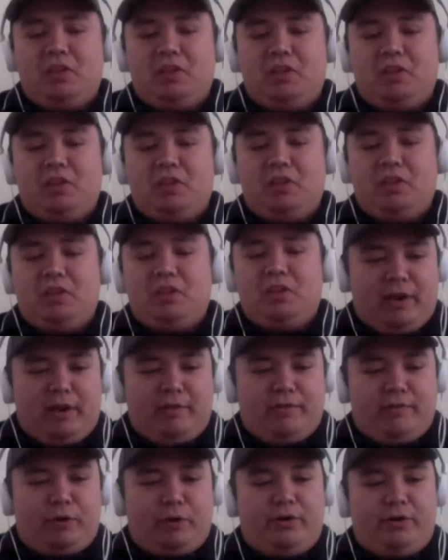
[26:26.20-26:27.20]
even
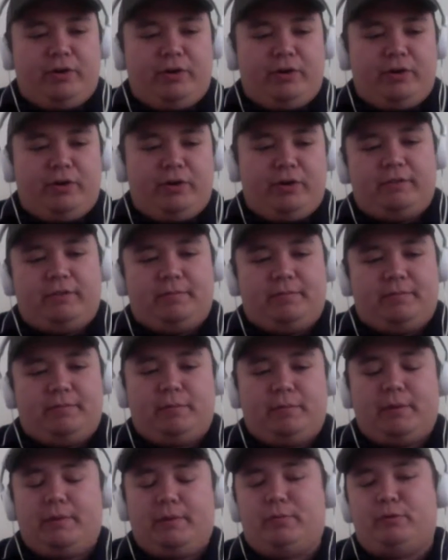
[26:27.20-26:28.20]
I've heard
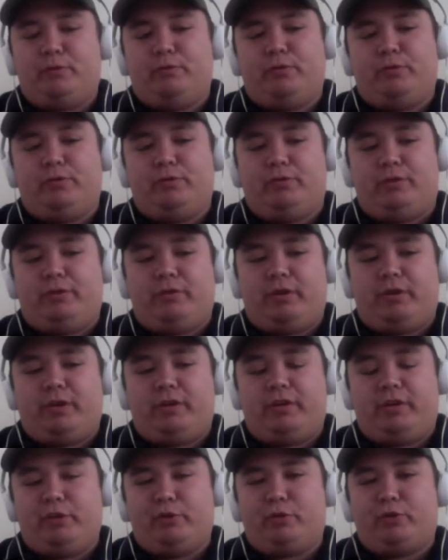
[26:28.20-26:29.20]
for people who don't know,
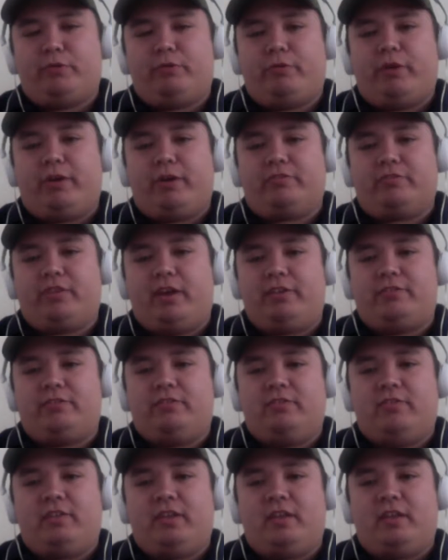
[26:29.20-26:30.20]
Neil deGrasse
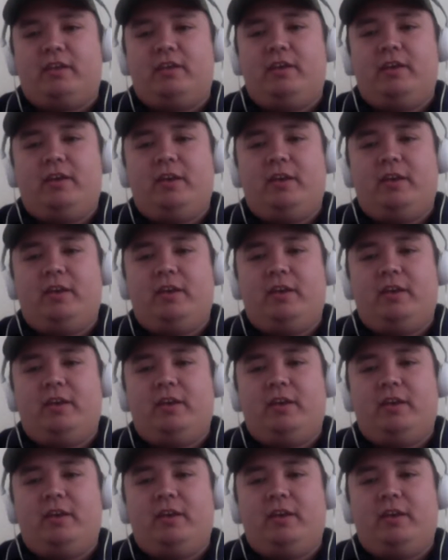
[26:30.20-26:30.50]
Tyson, the